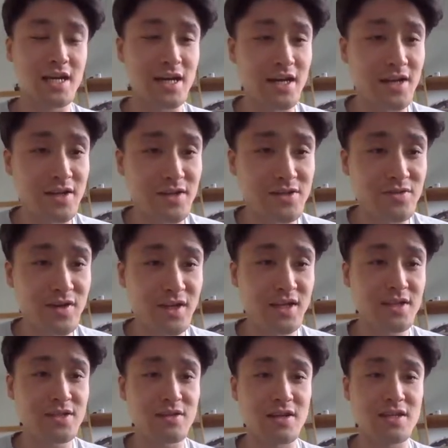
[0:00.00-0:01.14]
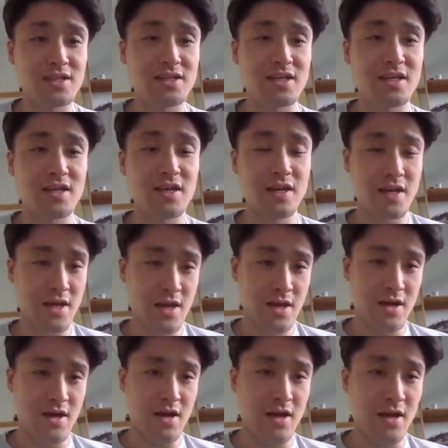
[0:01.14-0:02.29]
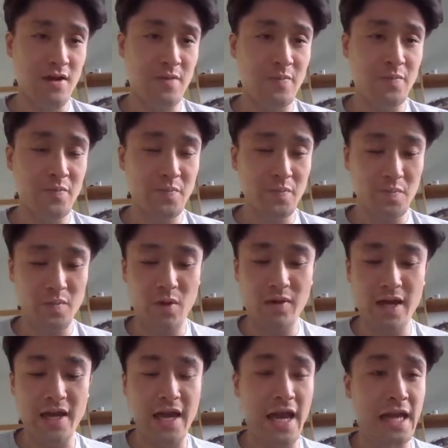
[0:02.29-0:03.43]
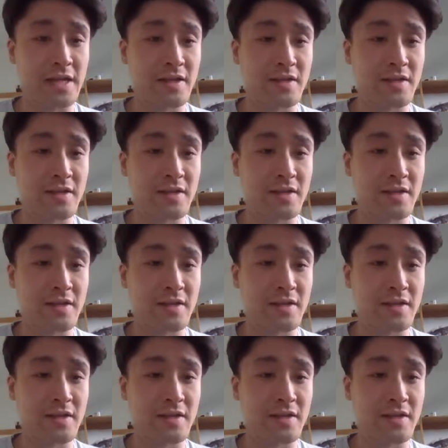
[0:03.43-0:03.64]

That's funny. So let's see. Okay, and